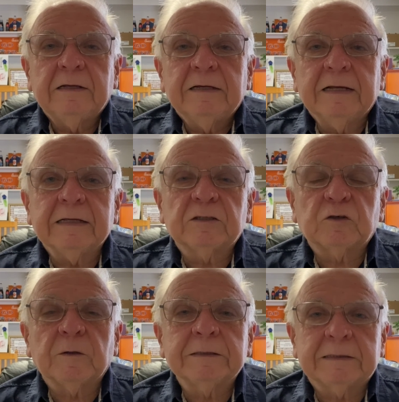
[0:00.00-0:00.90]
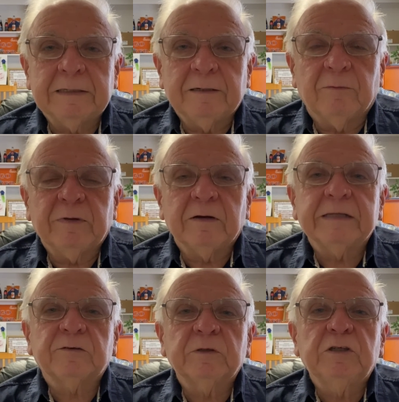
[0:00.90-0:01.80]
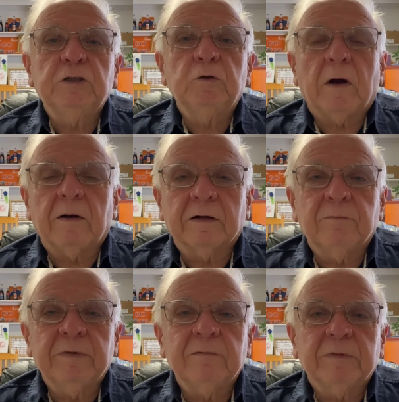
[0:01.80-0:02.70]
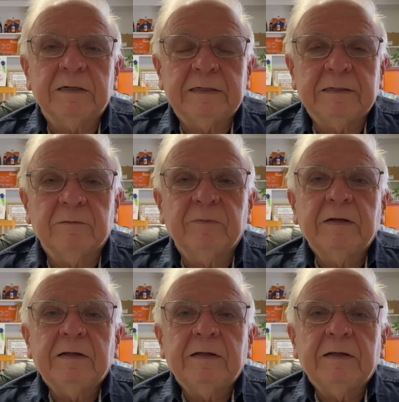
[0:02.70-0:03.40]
And let's trust him, and let's renew our commitment to him.